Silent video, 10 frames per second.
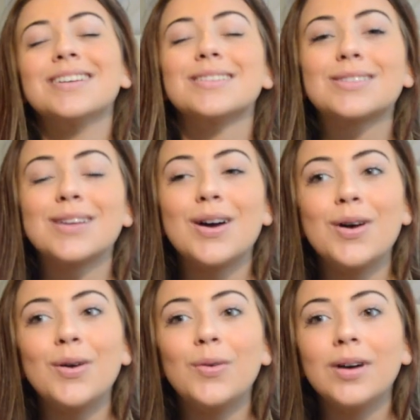
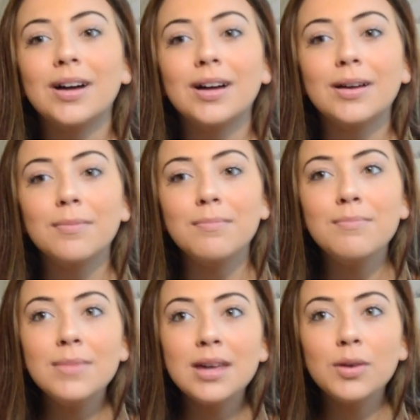So
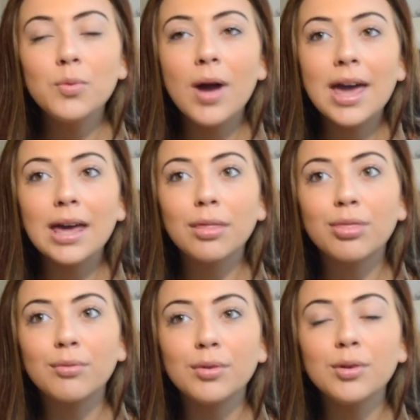midway
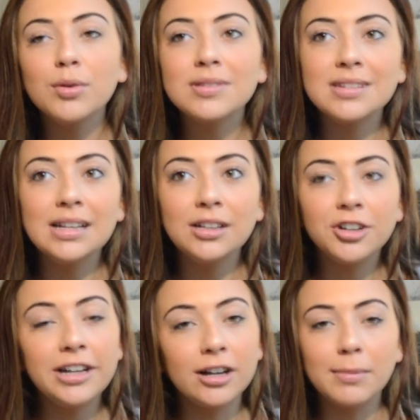through
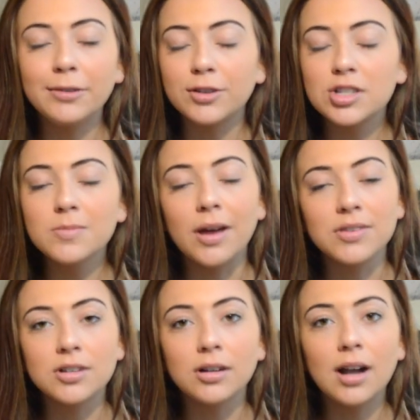senior year, my first
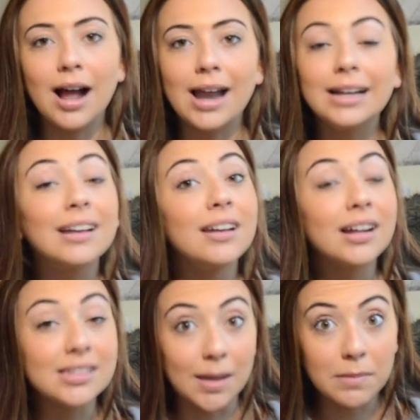semester, I get an
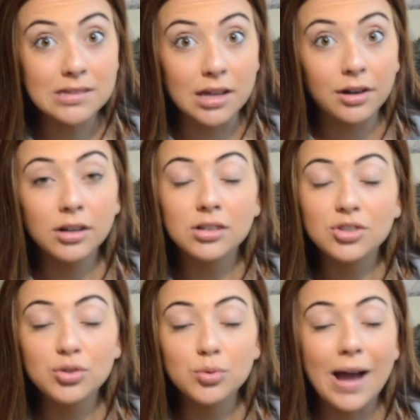acceptance letter
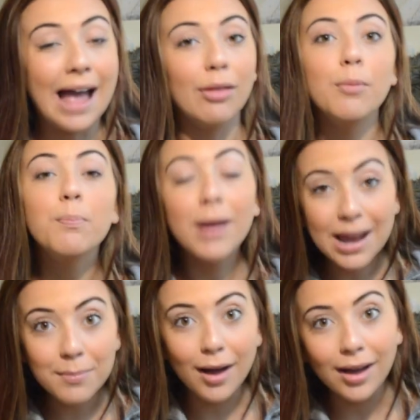to
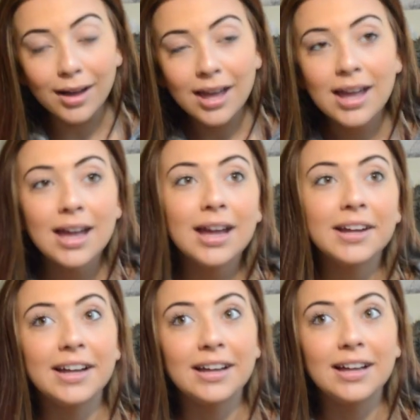Alabama.
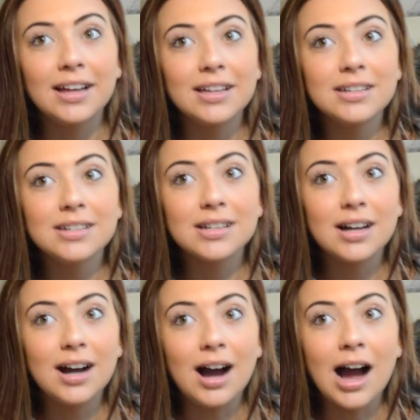And
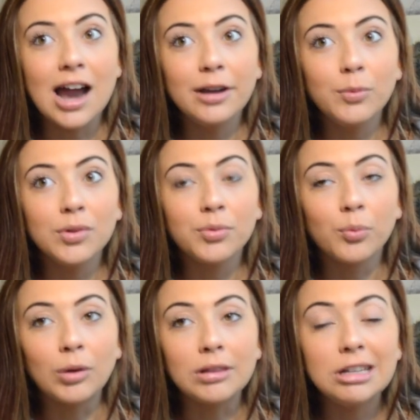I was
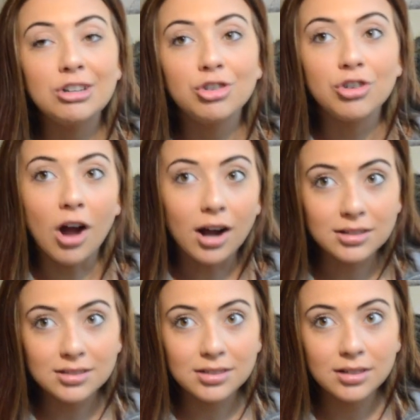really
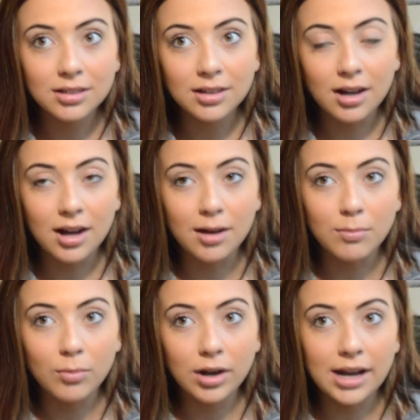shocked
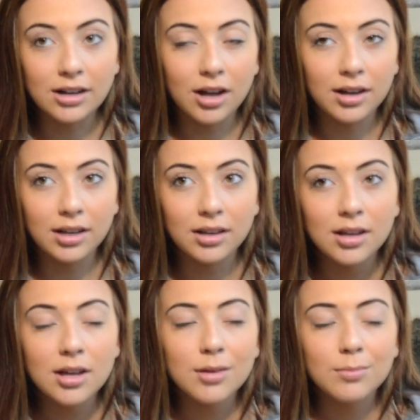when I got it.
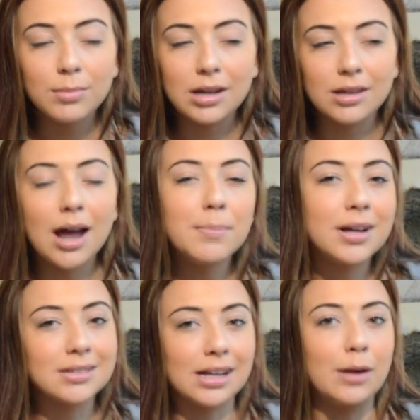Not
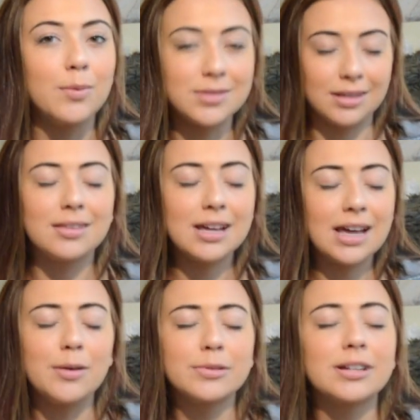because I wasn't
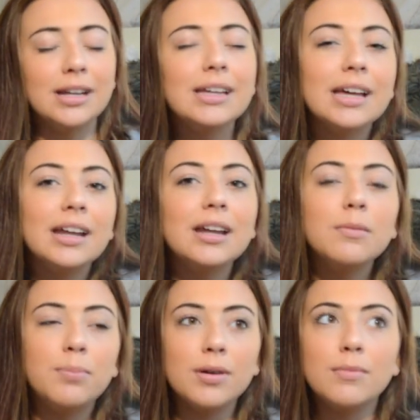thinking I wasn't going to get
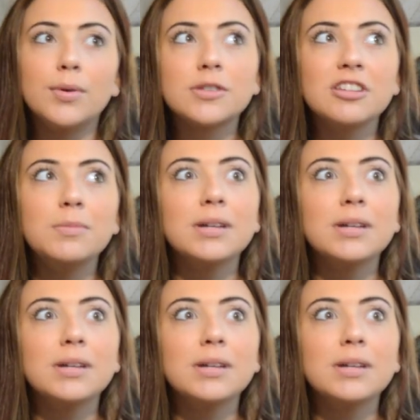in, but mostly